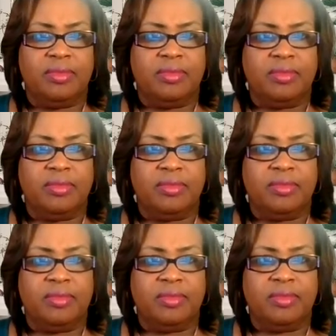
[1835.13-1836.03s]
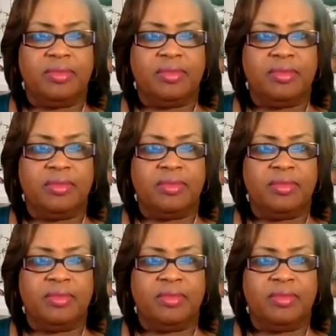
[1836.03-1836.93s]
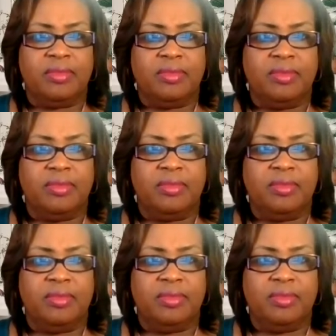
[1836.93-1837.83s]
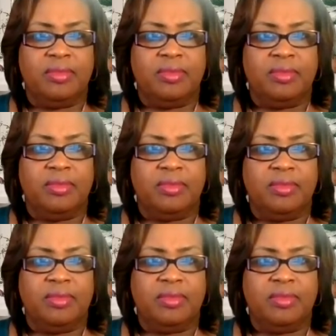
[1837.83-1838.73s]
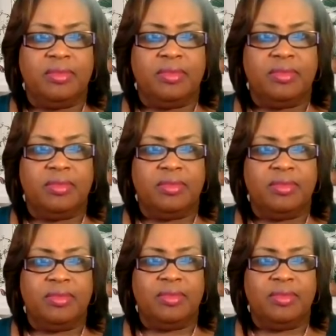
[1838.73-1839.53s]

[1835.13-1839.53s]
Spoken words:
The person shown says nothing.